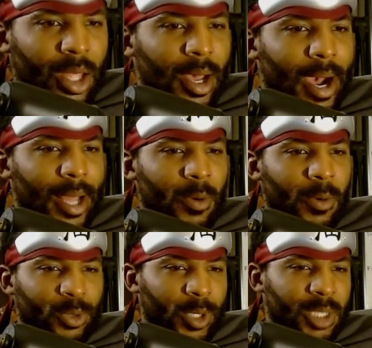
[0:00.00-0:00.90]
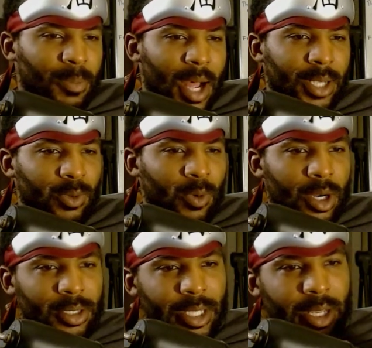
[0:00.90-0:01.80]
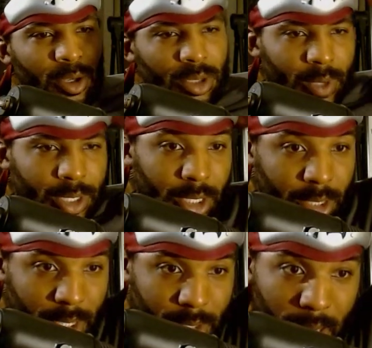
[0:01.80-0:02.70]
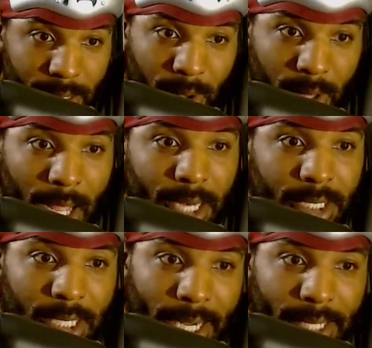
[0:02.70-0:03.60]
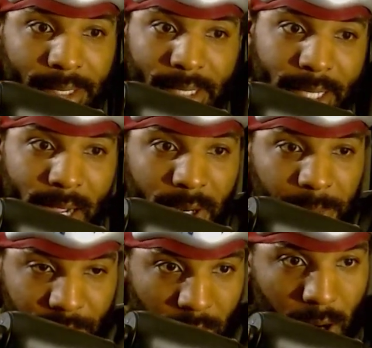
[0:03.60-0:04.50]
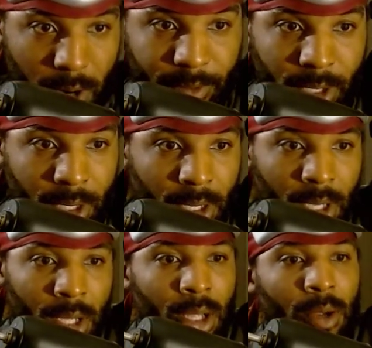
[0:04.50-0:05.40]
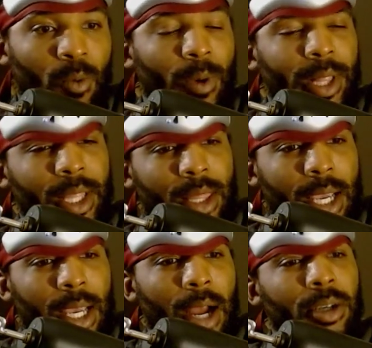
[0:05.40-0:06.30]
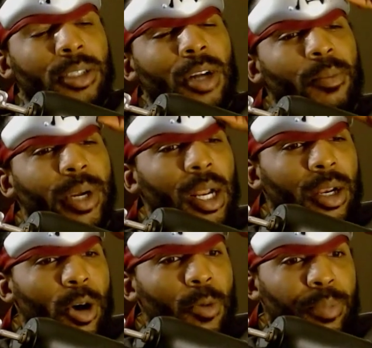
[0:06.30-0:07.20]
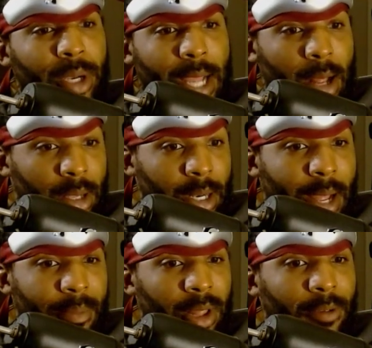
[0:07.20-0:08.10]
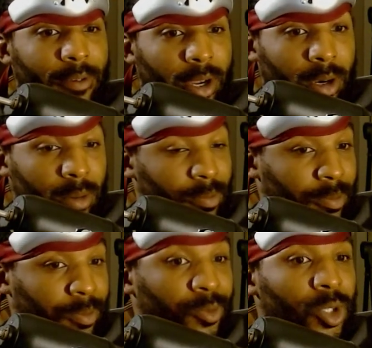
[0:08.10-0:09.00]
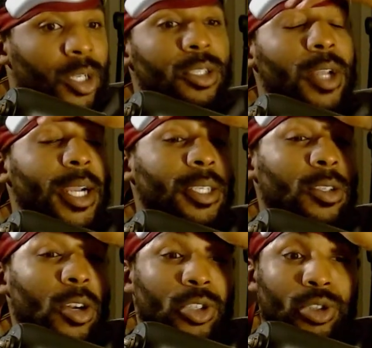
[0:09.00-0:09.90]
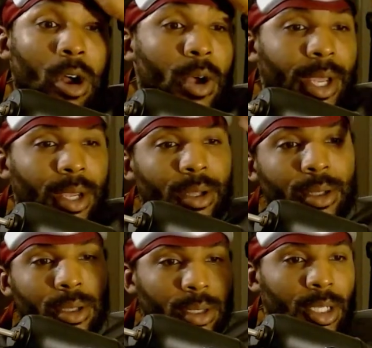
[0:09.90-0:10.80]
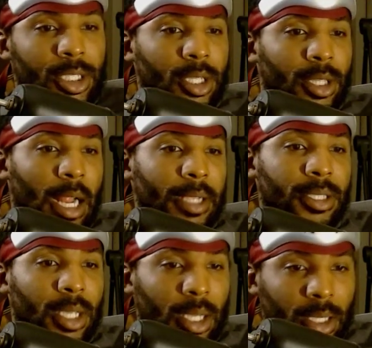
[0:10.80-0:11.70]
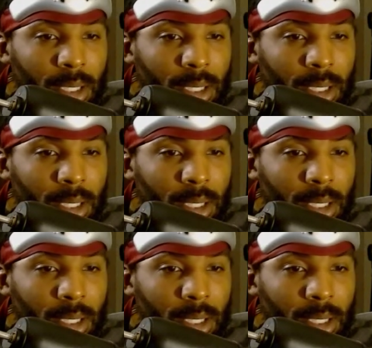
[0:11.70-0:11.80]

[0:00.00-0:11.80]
I learned what a switch box was, kill switches. I saw a lot of shit. I got to sit down and observe. Really think. I'm going to start bringing a notebook out in that motherfucker so I can start drawing the shit that I see.